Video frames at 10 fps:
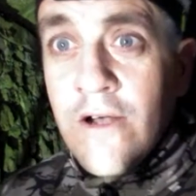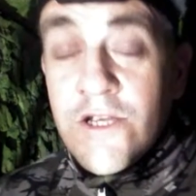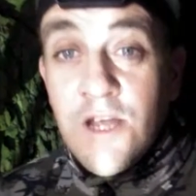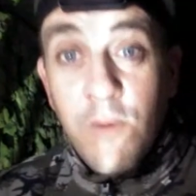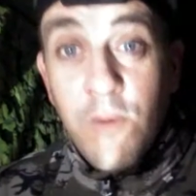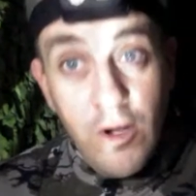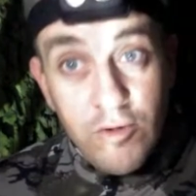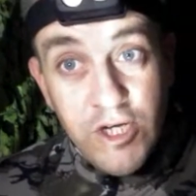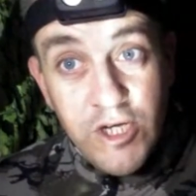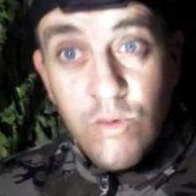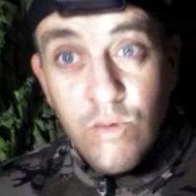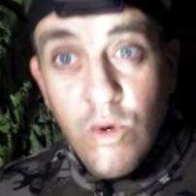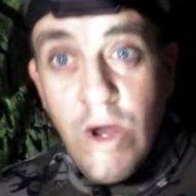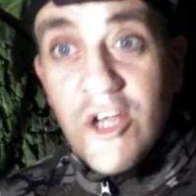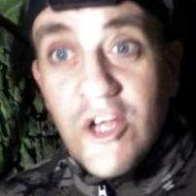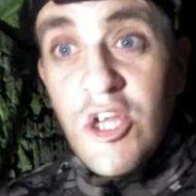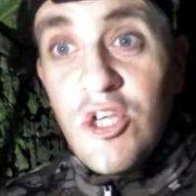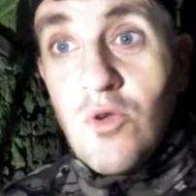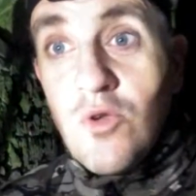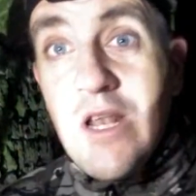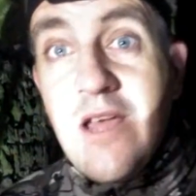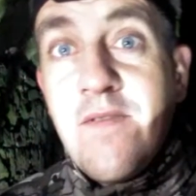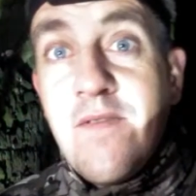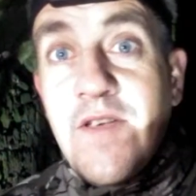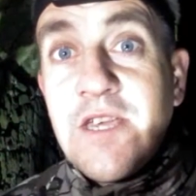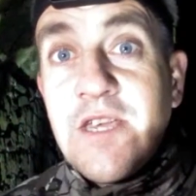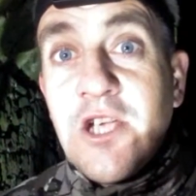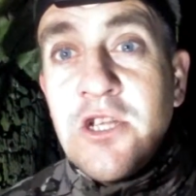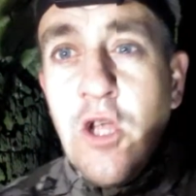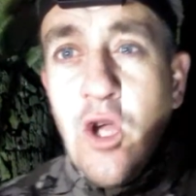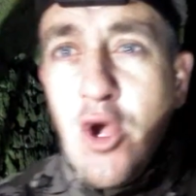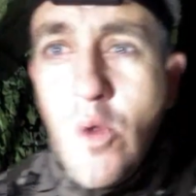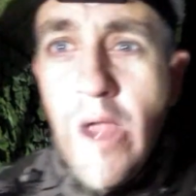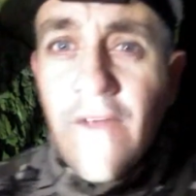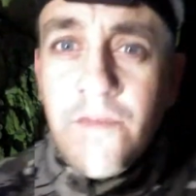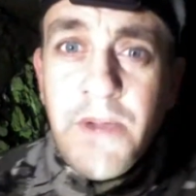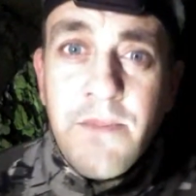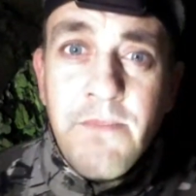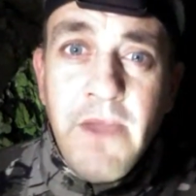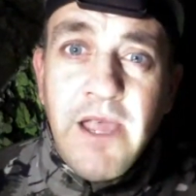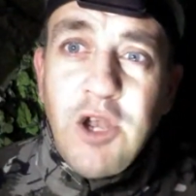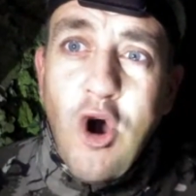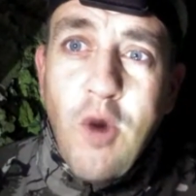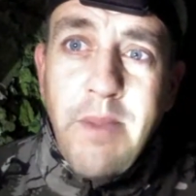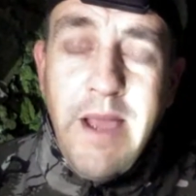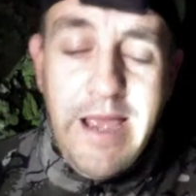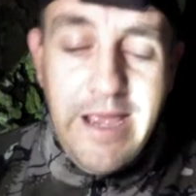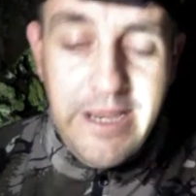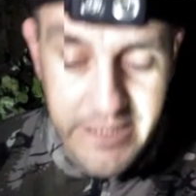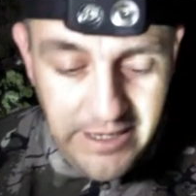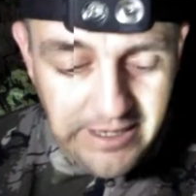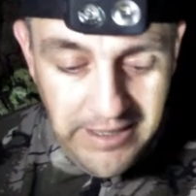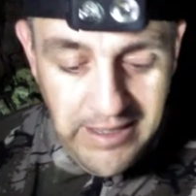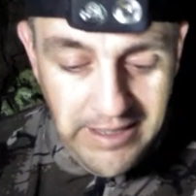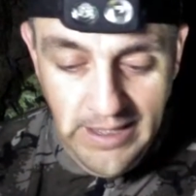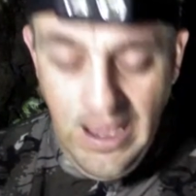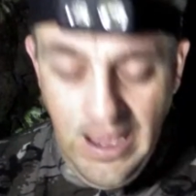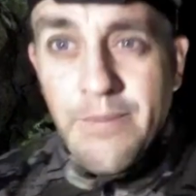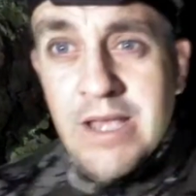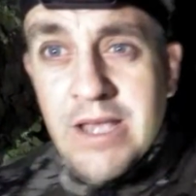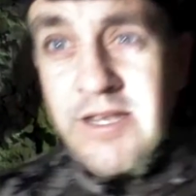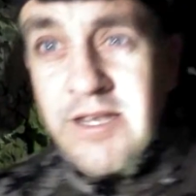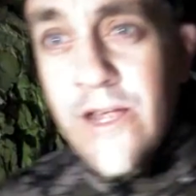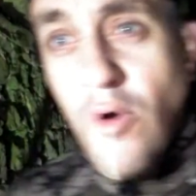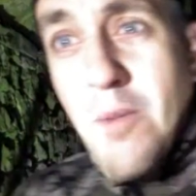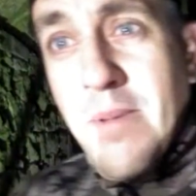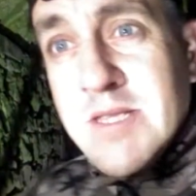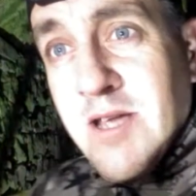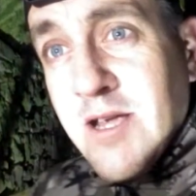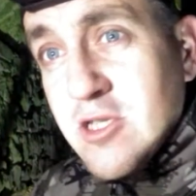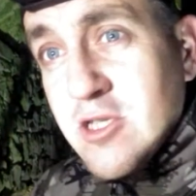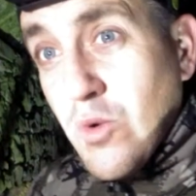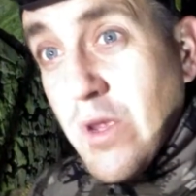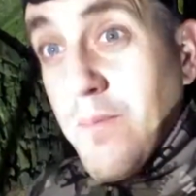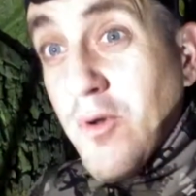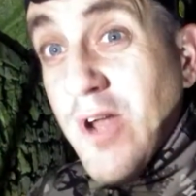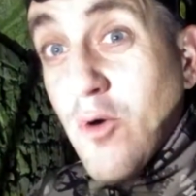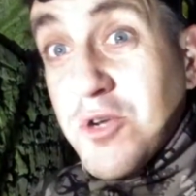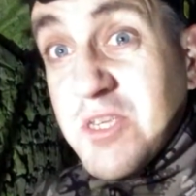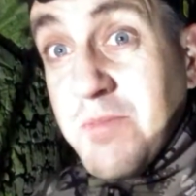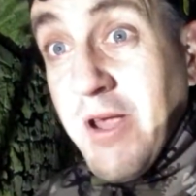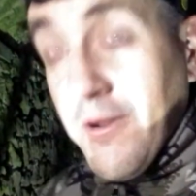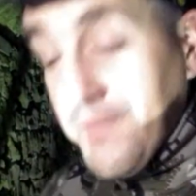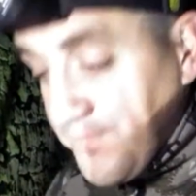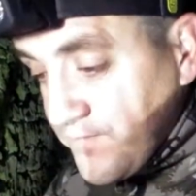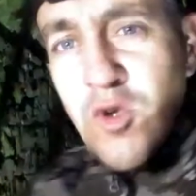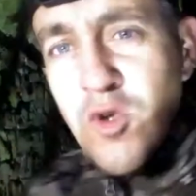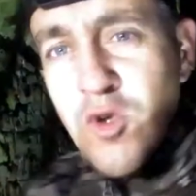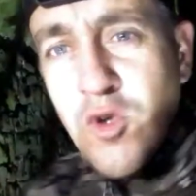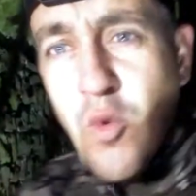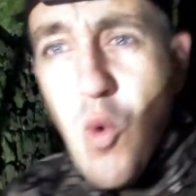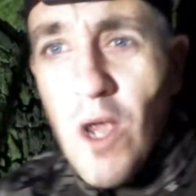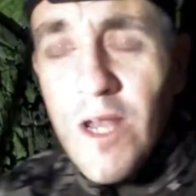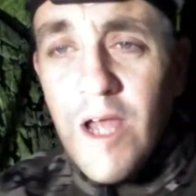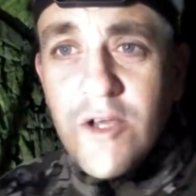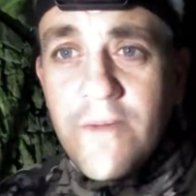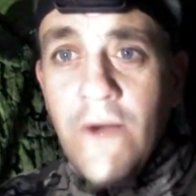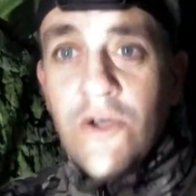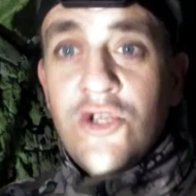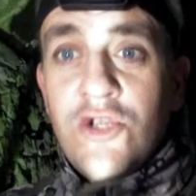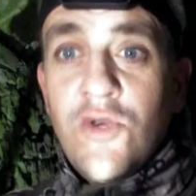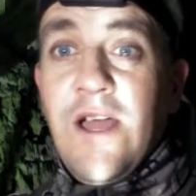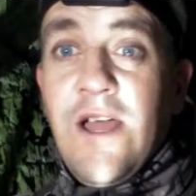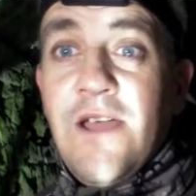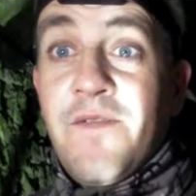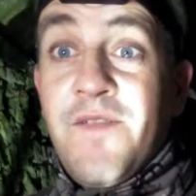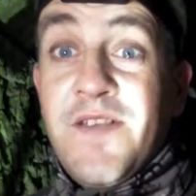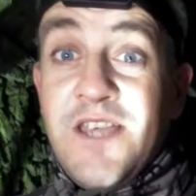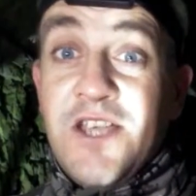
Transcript: And we're out tonight. We're actually doing a live investigation. We have to pick Megan up at 9:30, so we have about an hour to spare. Why not come out and do a live investigation?